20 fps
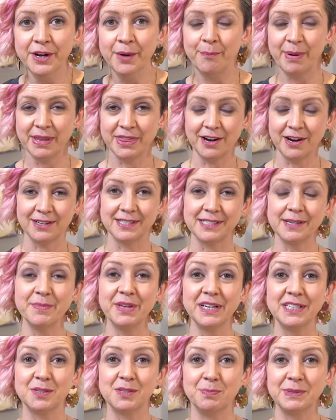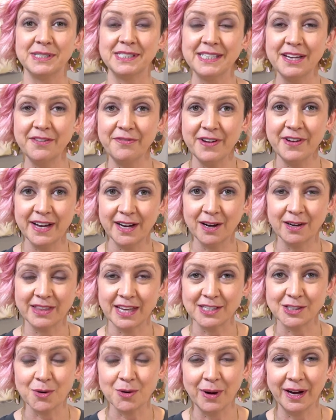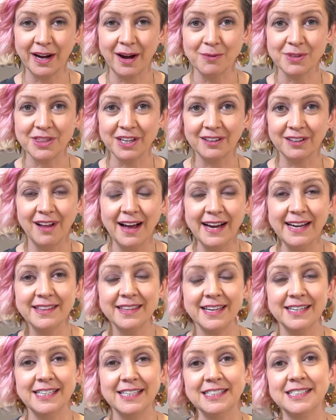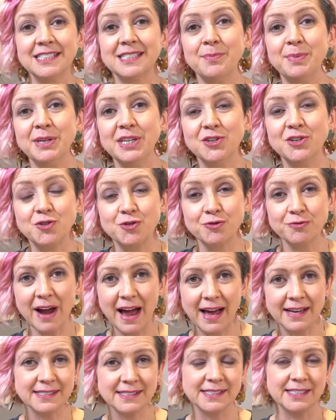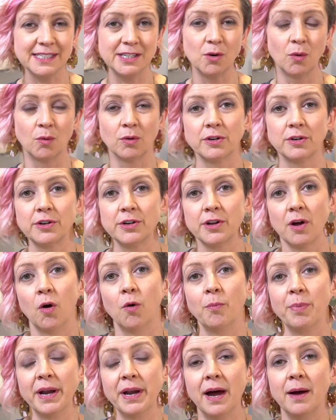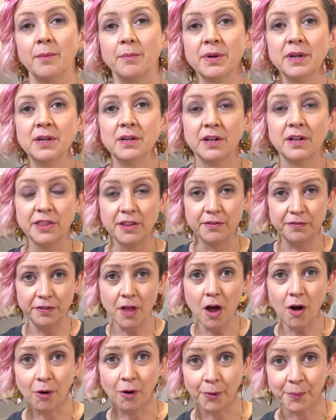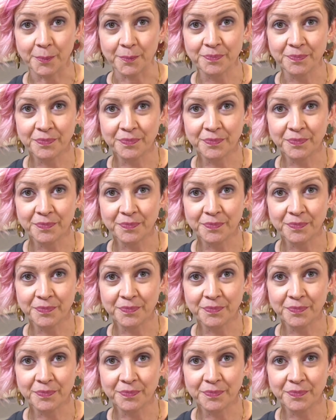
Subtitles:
but there's something specific that's going on with the client that needs to be addressed in order to open up the flow.